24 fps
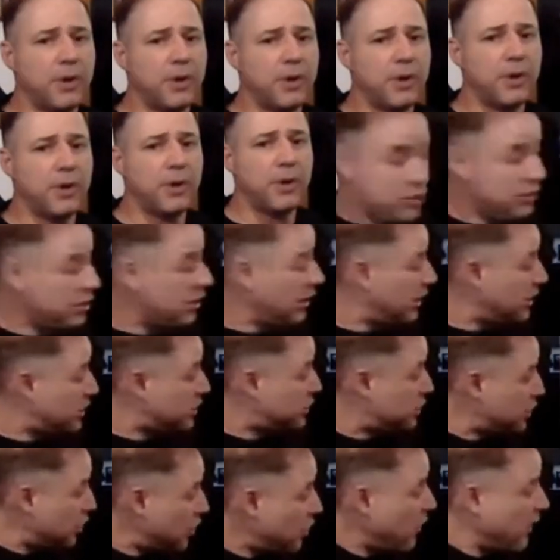Because you're going to
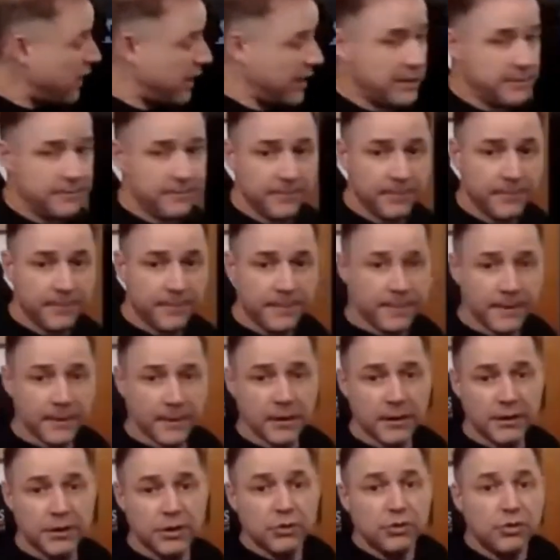do it.
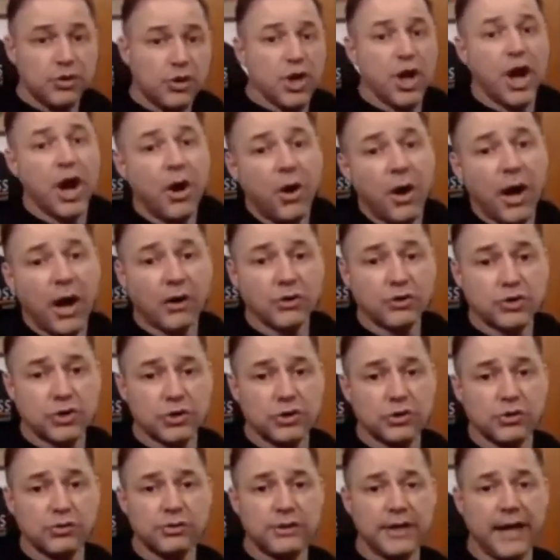You know how to
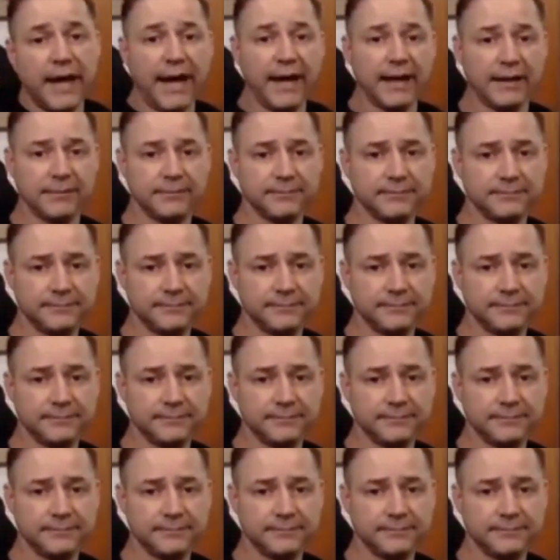do that.